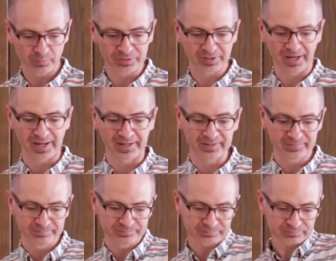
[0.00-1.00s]
with God
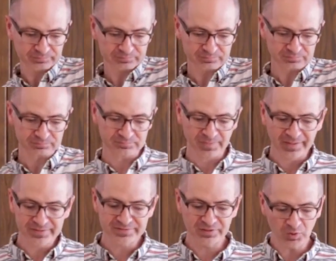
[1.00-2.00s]

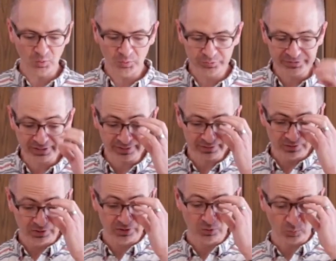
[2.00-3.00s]
is the
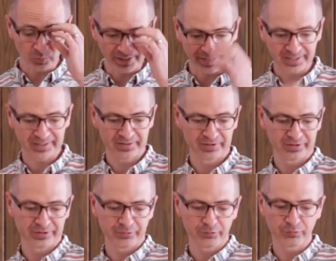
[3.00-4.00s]
only way
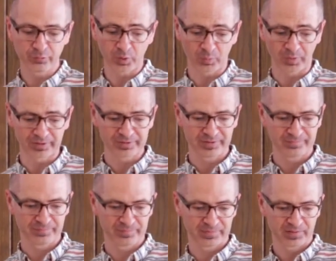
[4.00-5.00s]
forward.
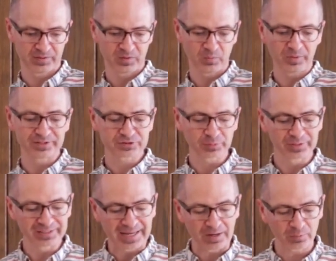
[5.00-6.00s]
We need to
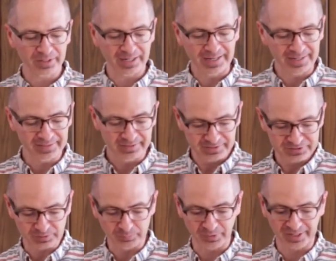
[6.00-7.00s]
allow God
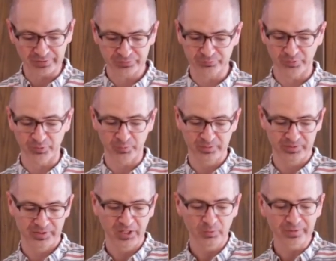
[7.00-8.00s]
to break through.
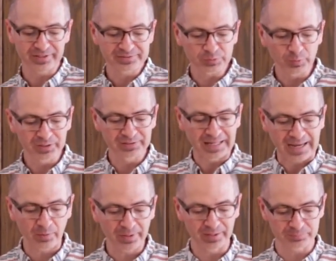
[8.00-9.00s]
We need to
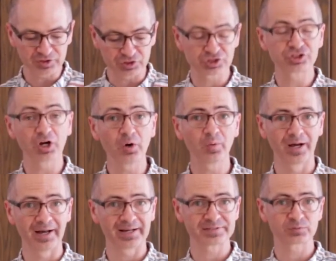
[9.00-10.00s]
allow Him to show
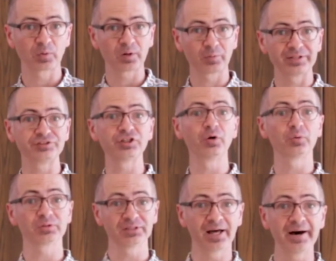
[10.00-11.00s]
us where we
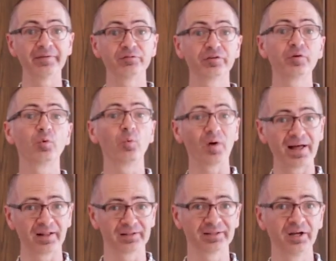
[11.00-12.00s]
don't love
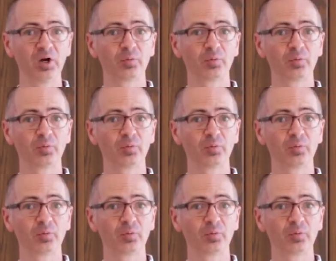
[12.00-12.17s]
well.